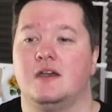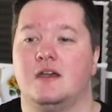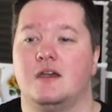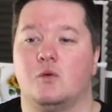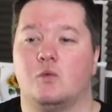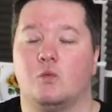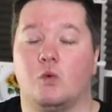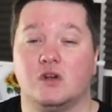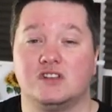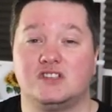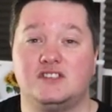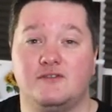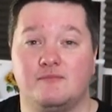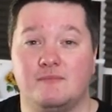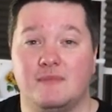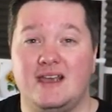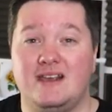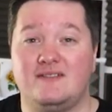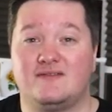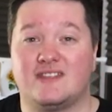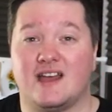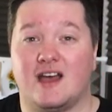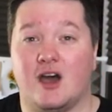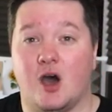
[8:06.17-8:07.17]
Once you've made
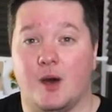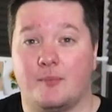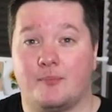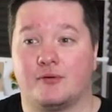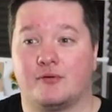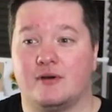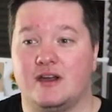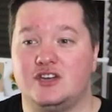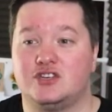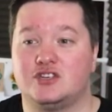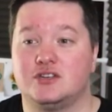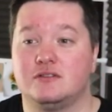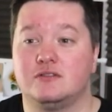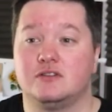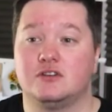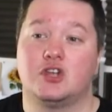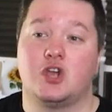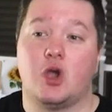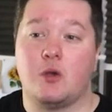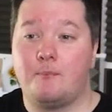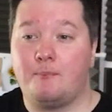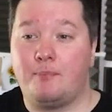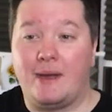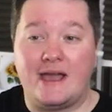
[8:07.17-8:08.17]
that operation, go
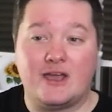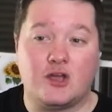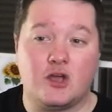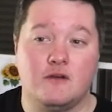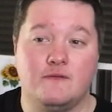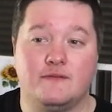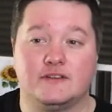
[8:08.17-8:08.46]
back over